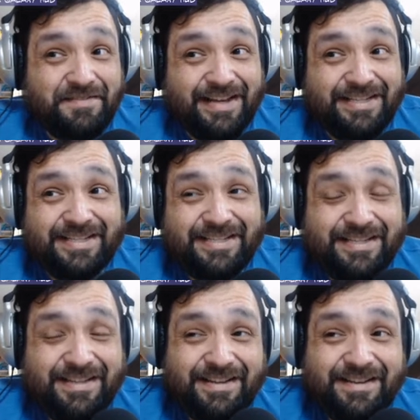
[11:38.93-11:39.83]

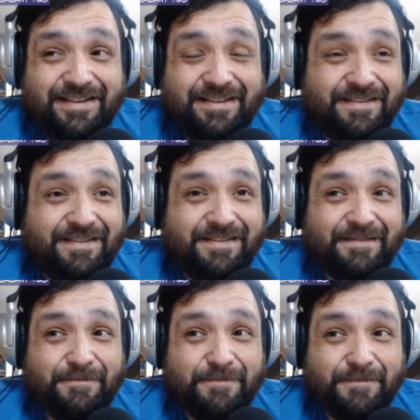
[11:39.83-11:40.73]

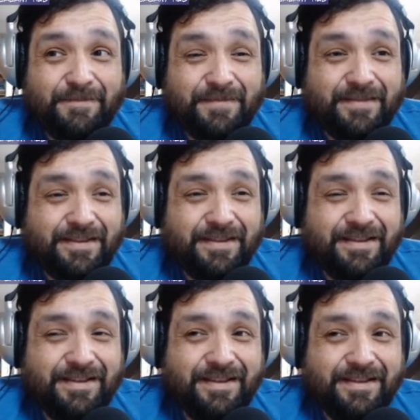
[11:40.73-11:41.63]

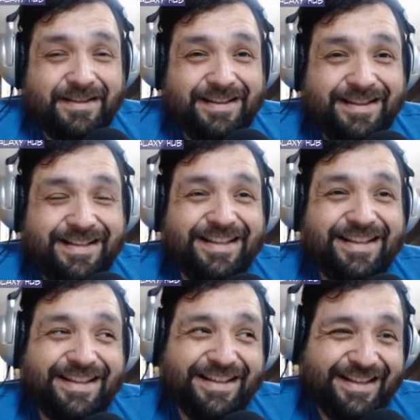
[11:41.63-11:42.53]

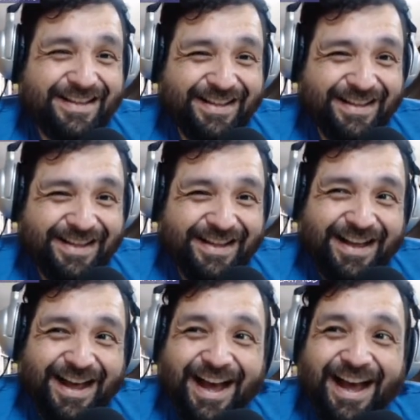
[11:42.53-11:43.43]

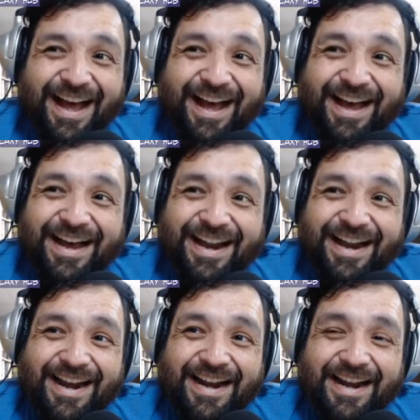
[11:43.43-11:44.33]

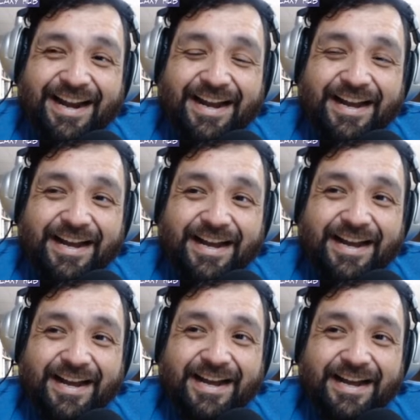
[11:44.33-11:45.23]

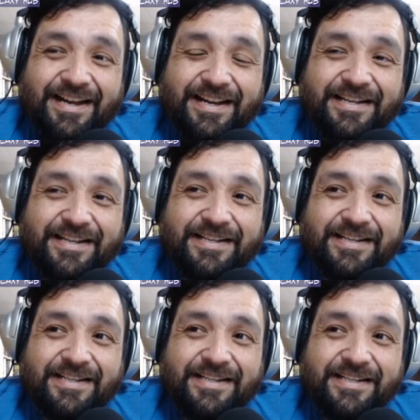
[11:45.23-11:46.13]

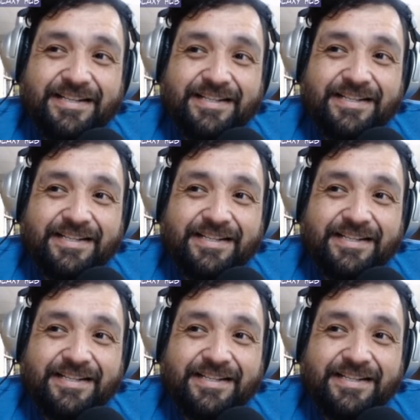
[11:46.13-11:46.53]
The person shown says nothing.